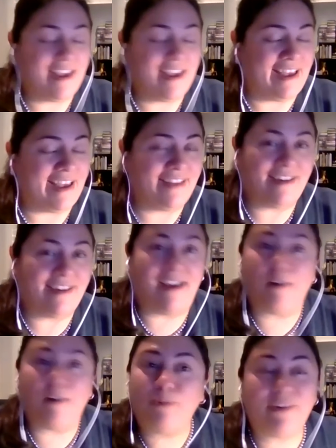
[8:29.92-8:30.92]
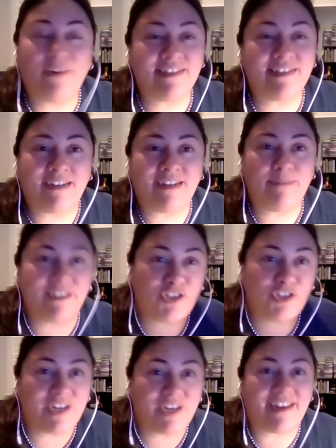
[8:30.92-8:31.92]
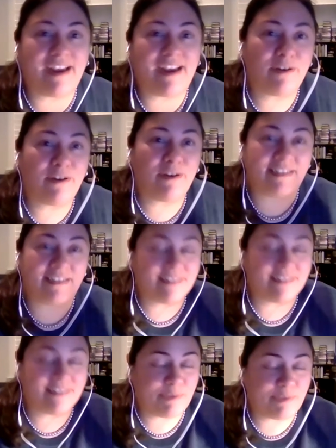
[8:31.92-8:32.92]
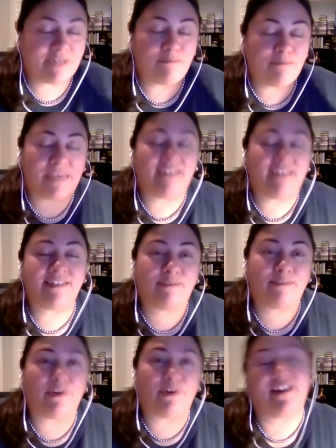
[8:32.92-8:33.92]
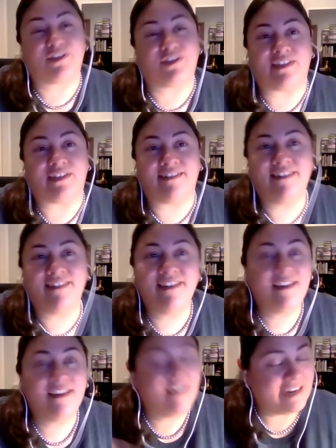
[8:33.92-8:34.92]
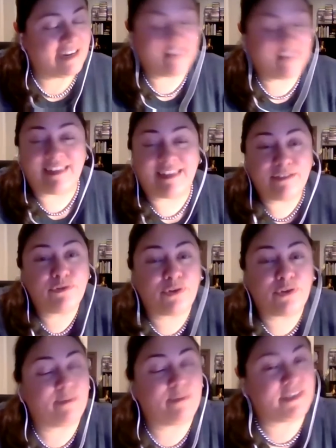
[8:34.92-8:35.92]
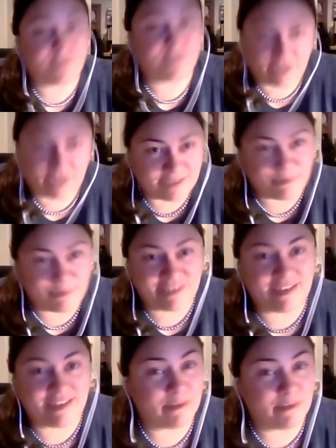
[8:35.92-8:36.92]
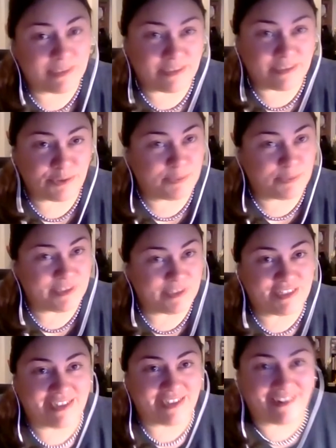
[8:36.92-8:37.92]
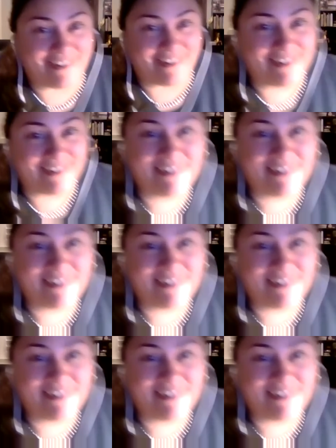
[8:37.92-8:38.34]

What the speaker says: And I hope you guys come and check it out. It's going to be an amazing production. Again, thank you so much for talking with us today. I really do appreciate it.